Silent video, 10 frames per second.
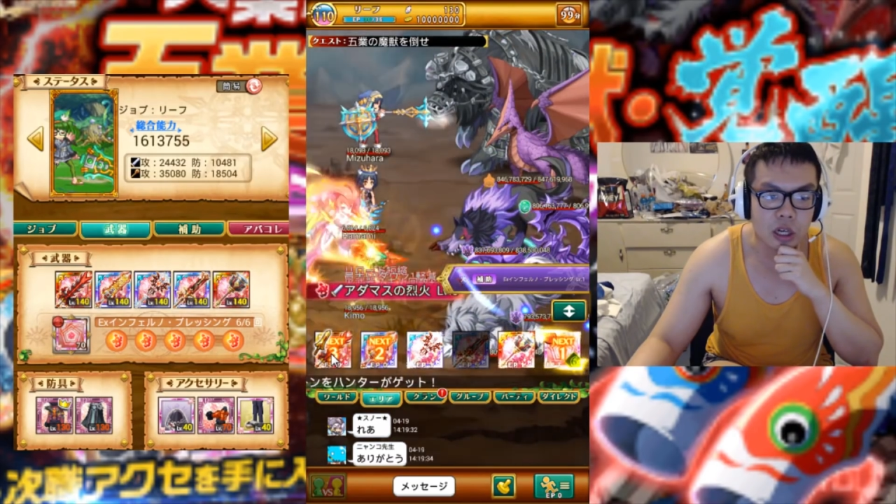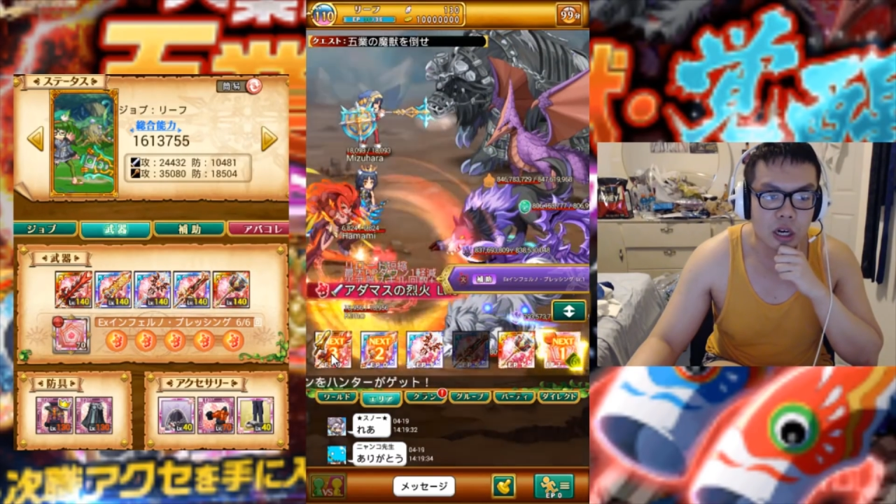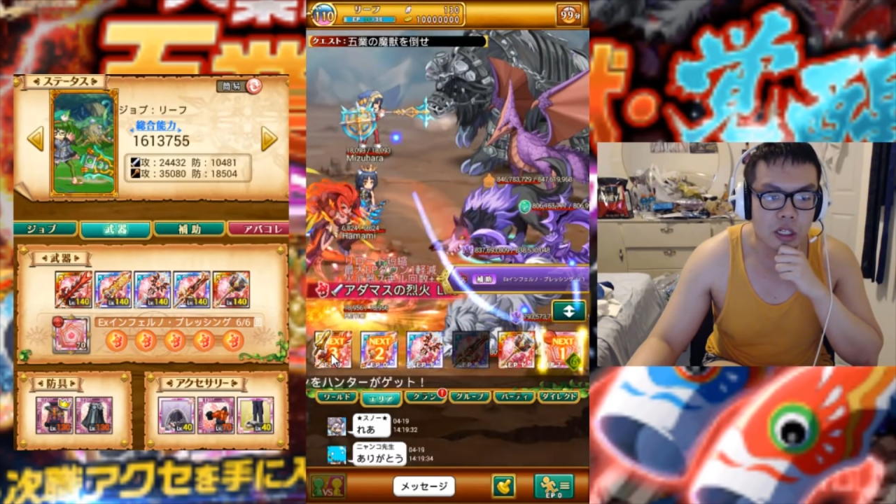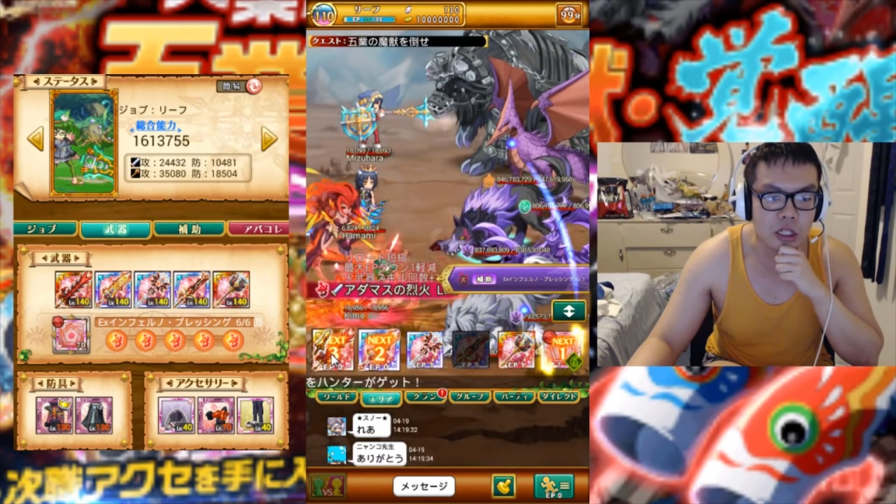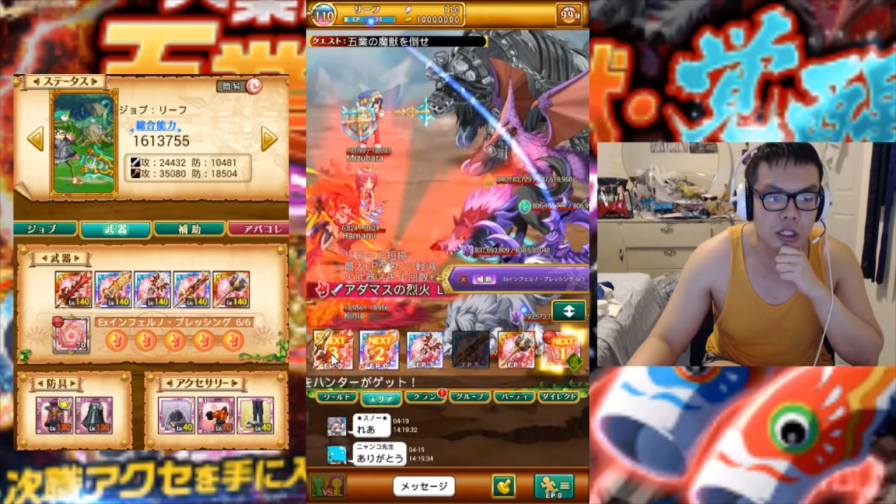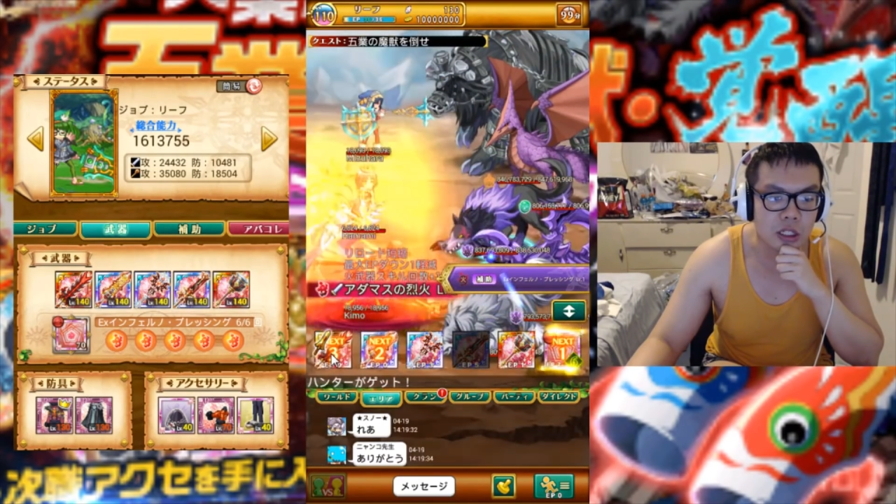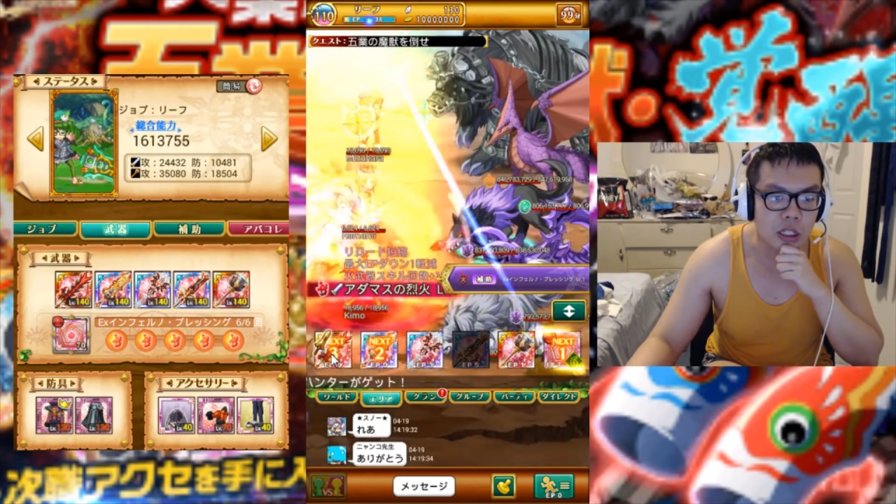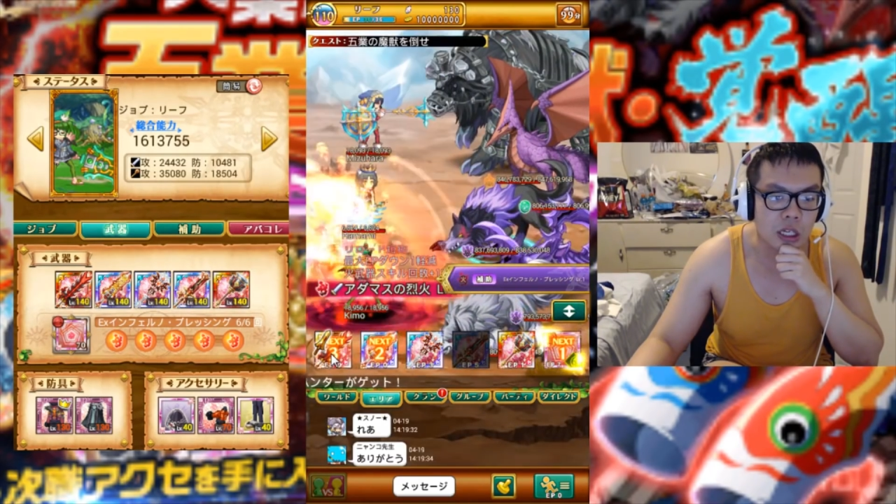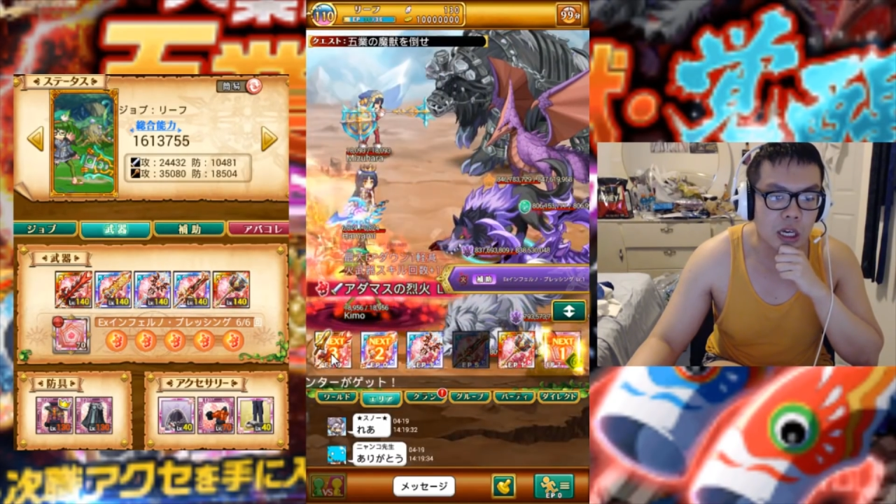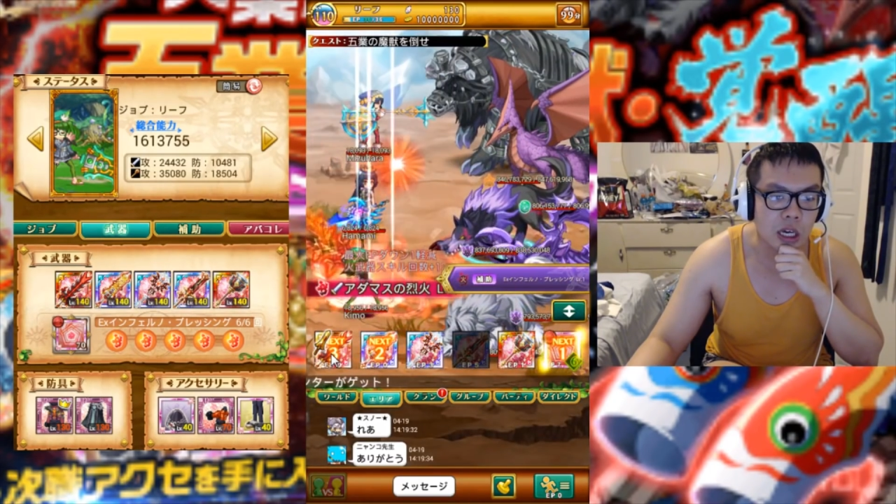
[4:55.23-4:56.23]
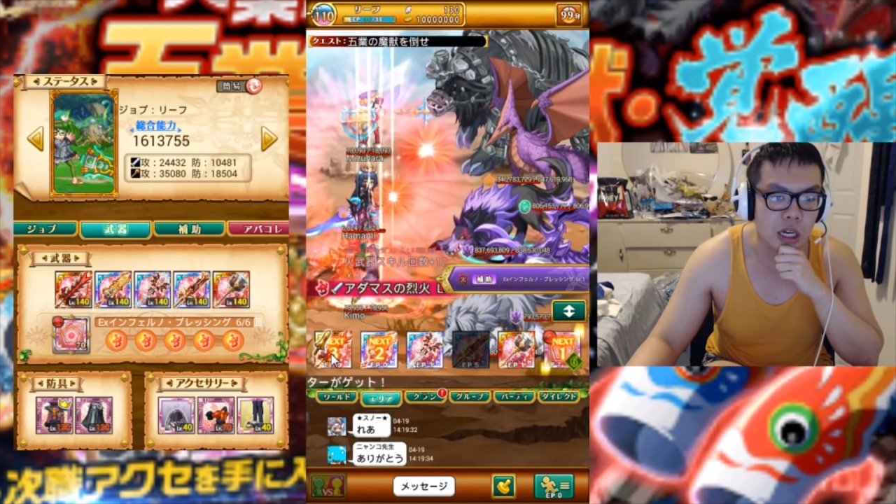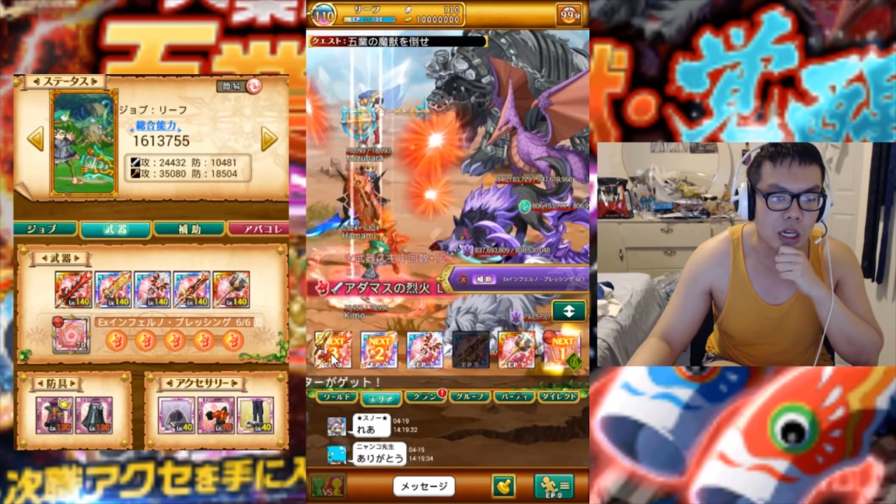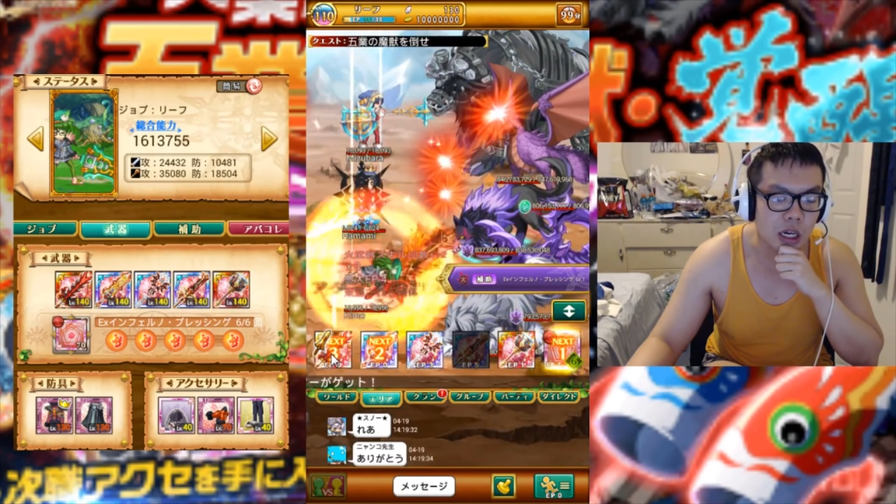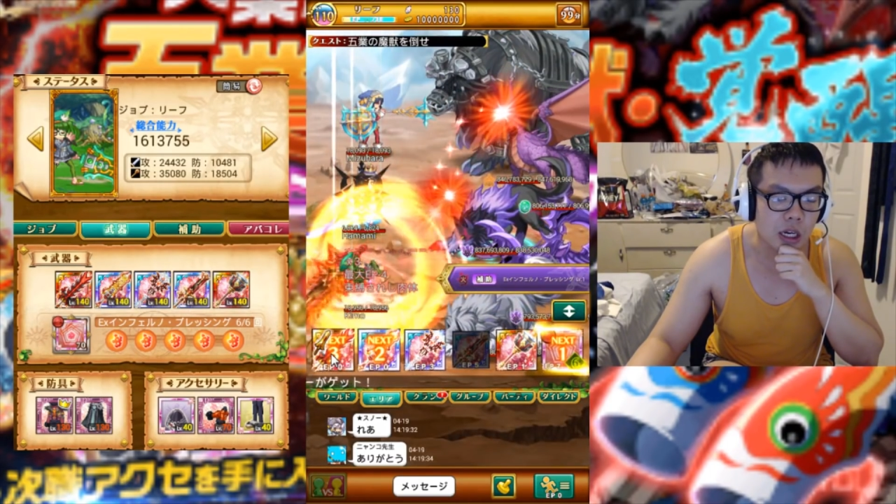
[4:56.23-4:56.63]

goddesses to get.